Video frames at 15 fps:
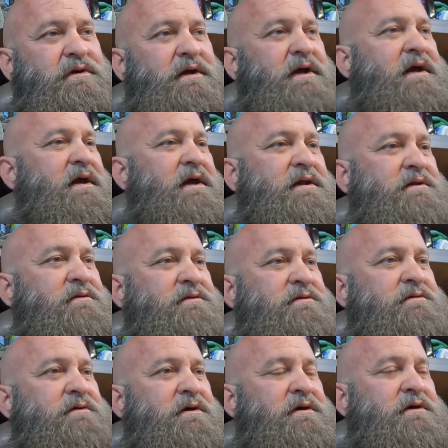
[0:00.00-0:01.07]

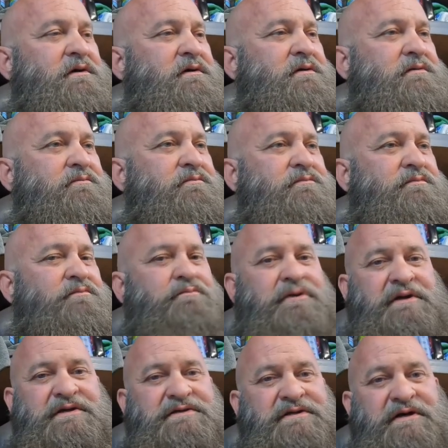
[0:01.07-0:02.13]
And
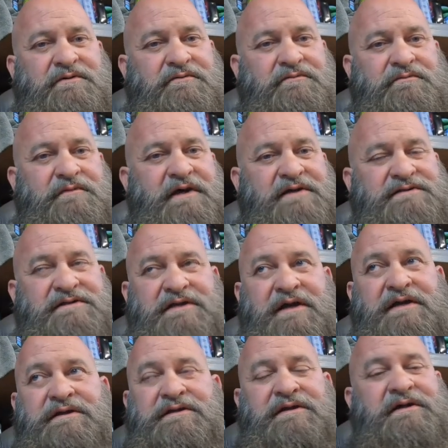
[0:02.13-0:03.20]
please don't
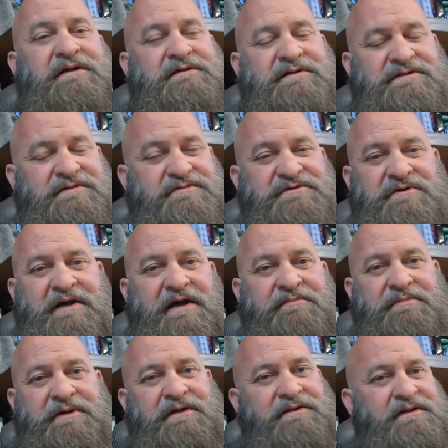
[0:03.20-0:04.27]
hesitate to hit the
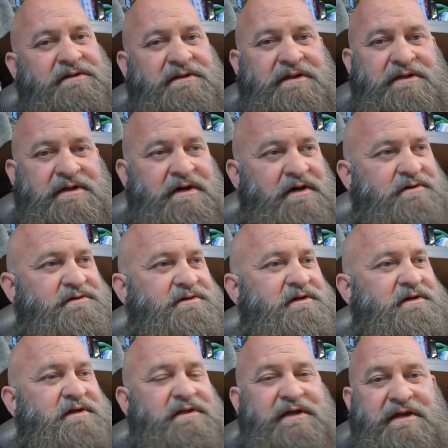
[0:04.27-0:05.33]
subscribe button. It doesn't cost you
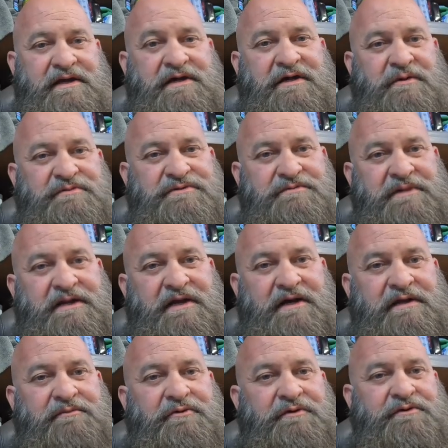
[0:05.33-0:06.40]
anything. It helps me out.
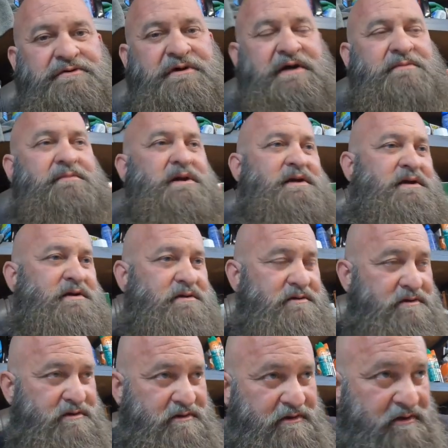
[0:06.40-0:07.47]
I'm going to try to make
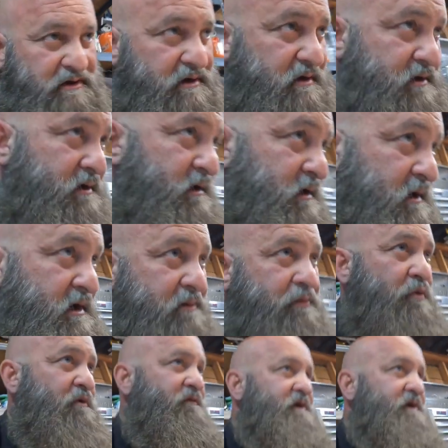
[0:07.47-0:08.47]
a lot more